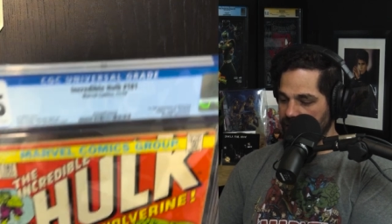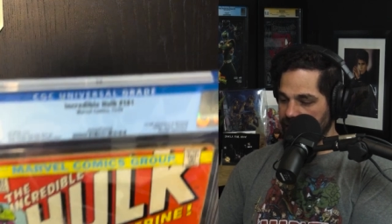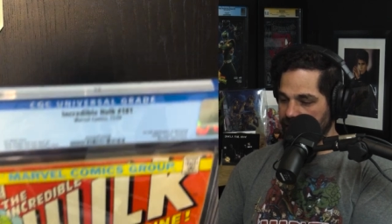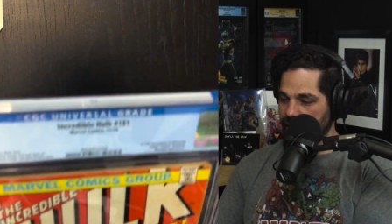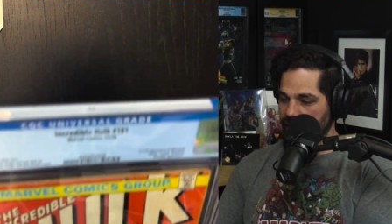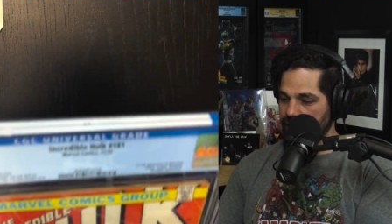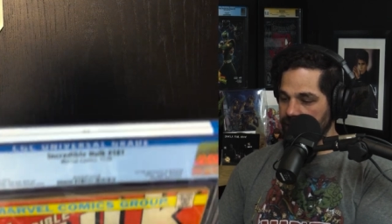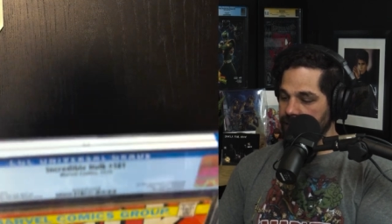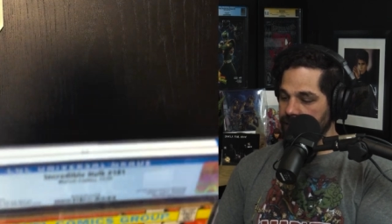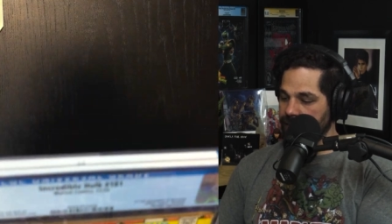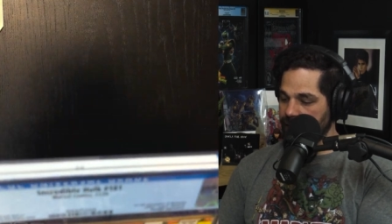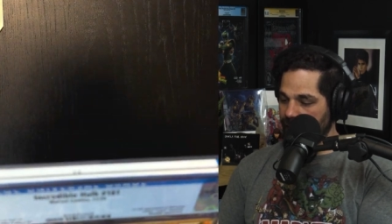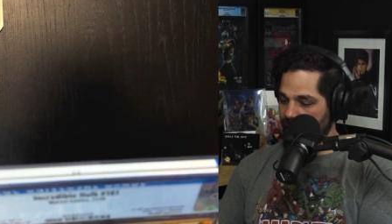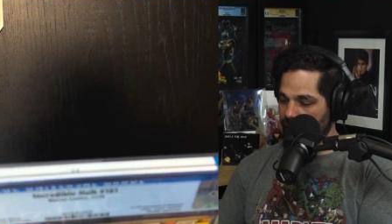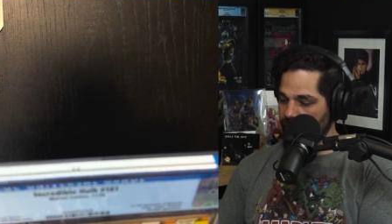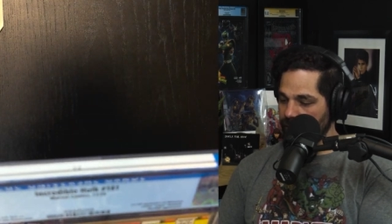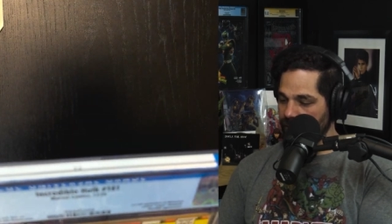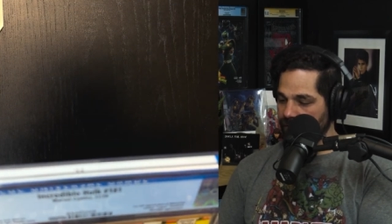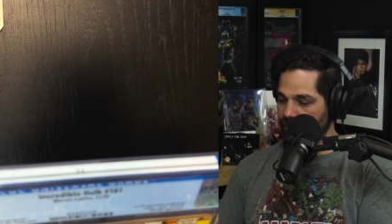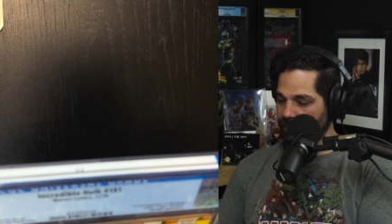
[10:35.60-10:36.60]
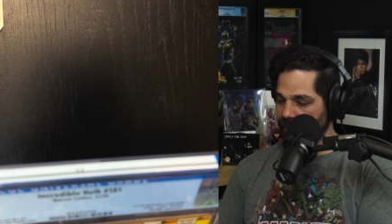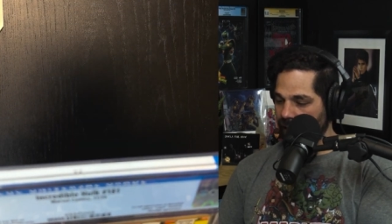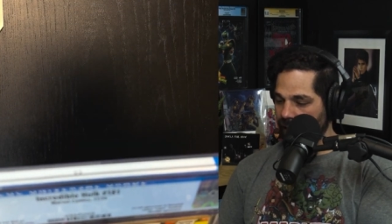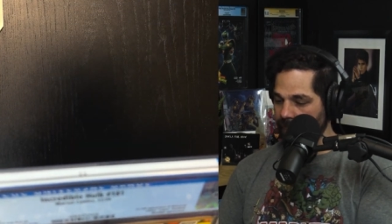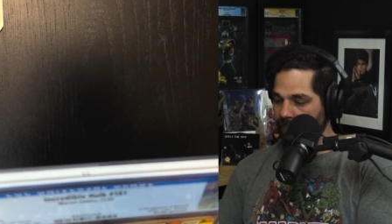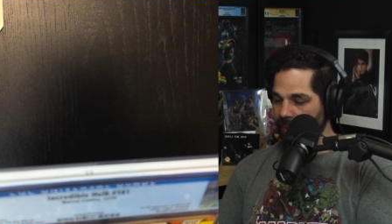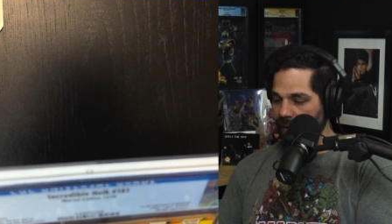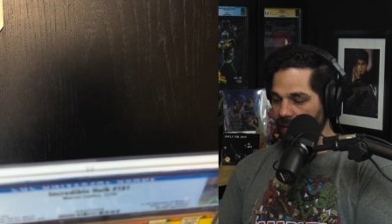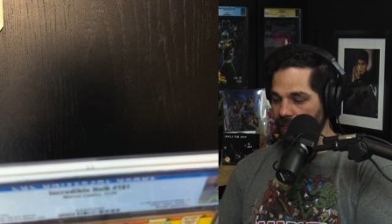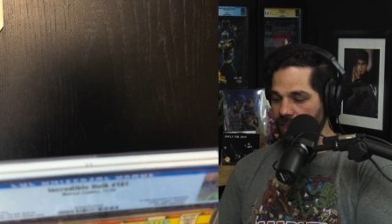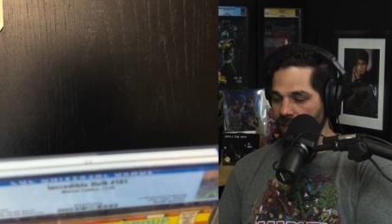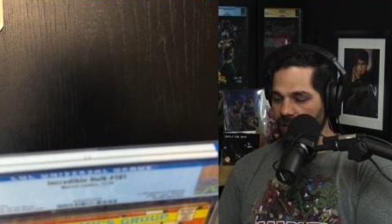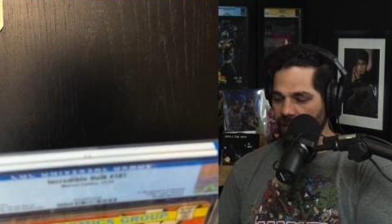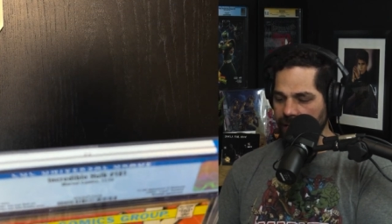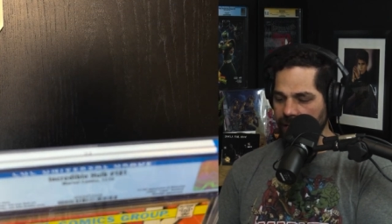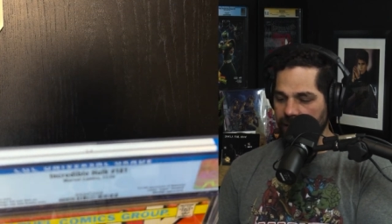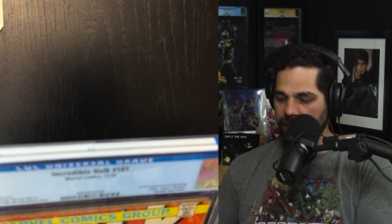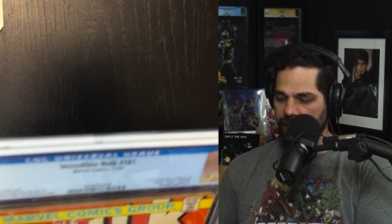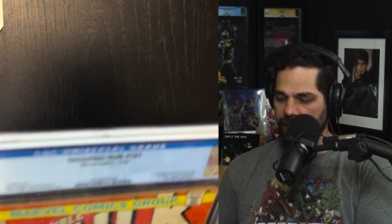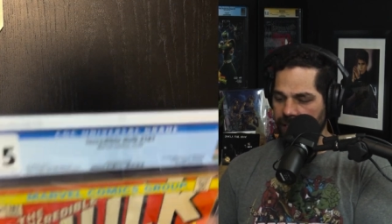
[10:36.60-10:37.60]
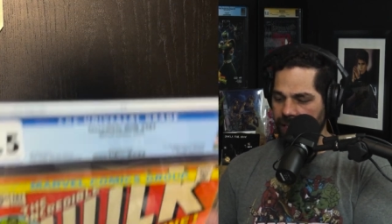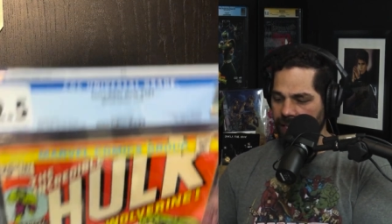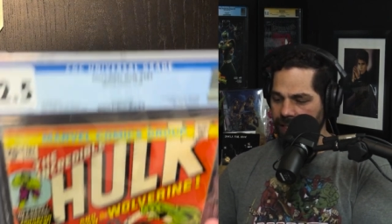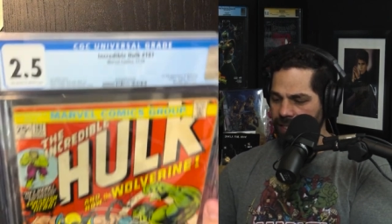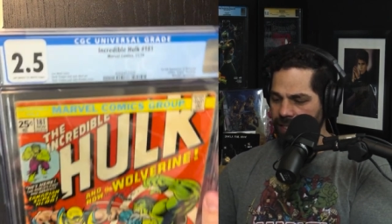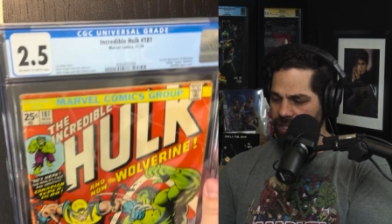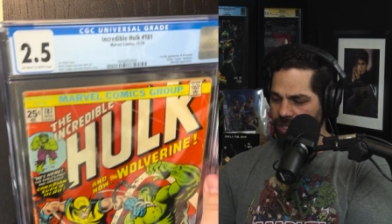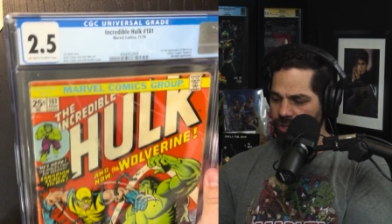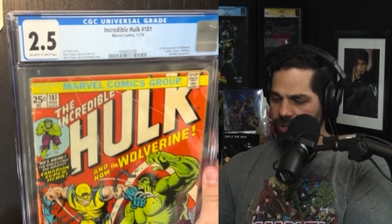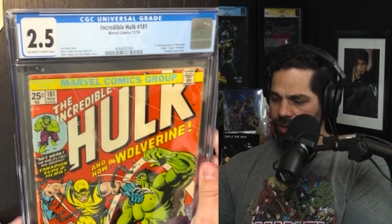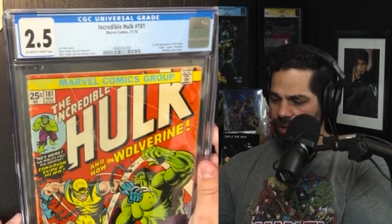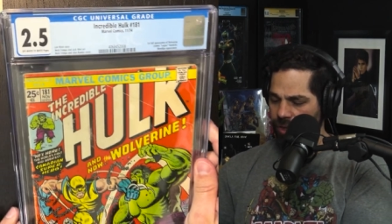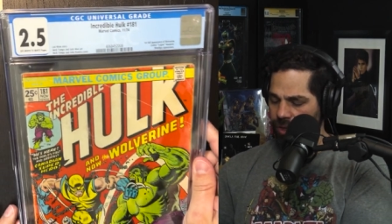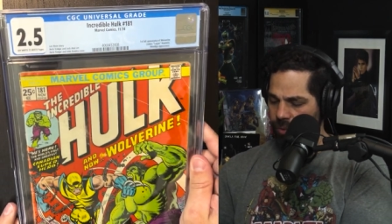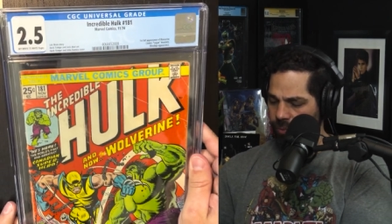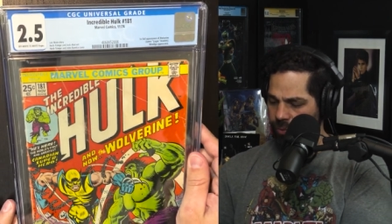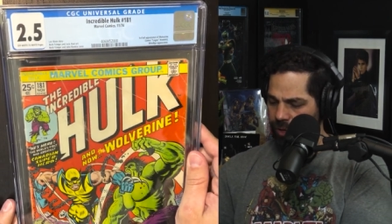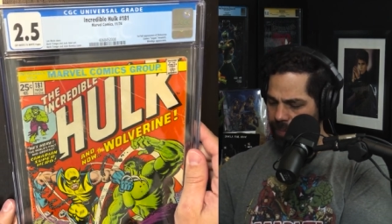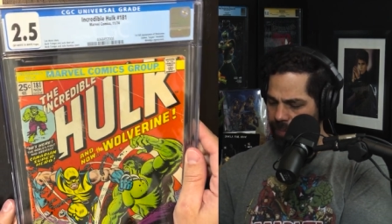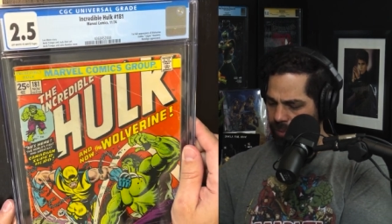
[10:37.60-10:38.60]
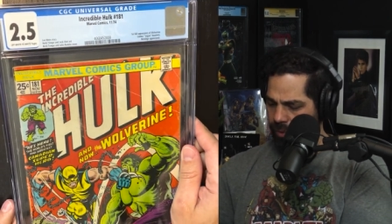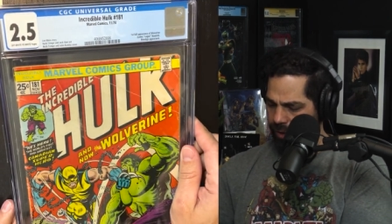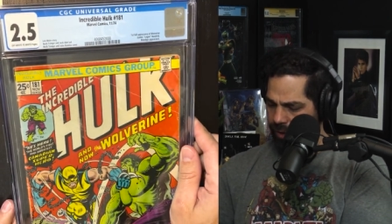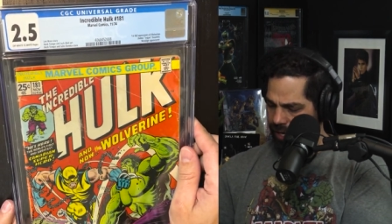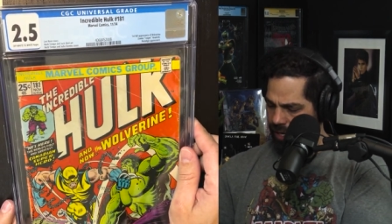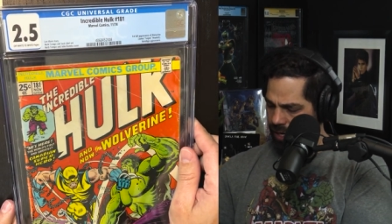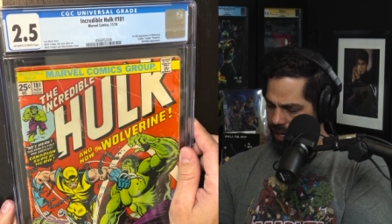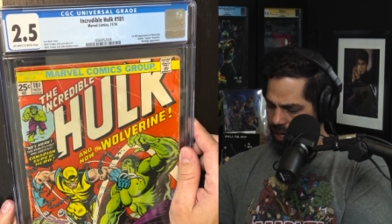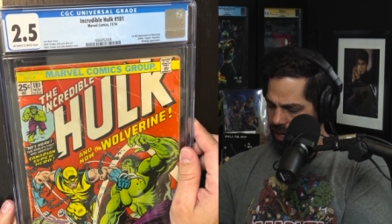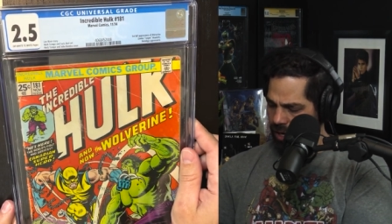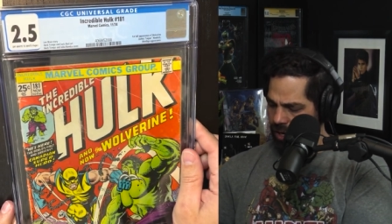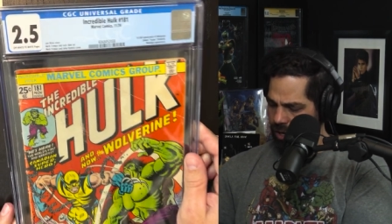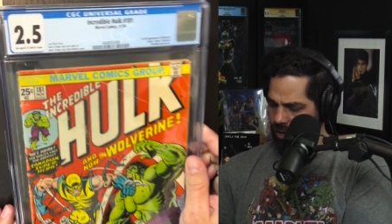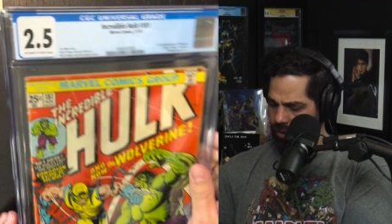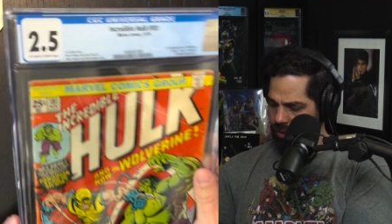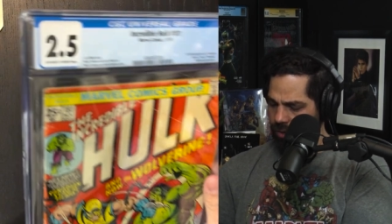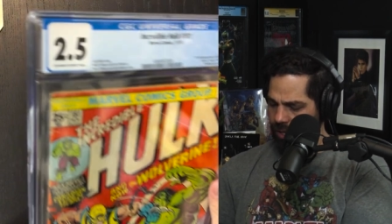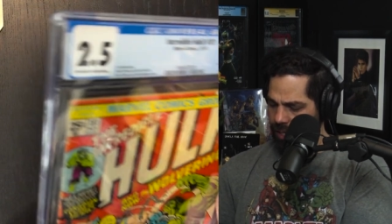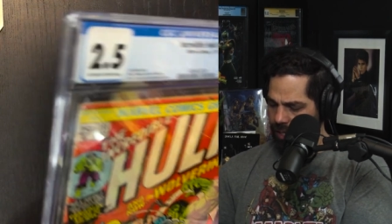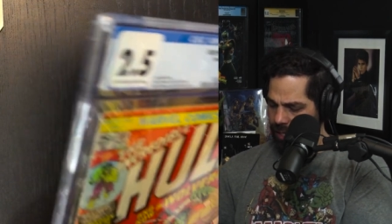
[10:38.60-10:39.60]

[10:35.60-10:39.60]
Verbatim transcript: it down and flat, but I thought I could have got this to a 3.0.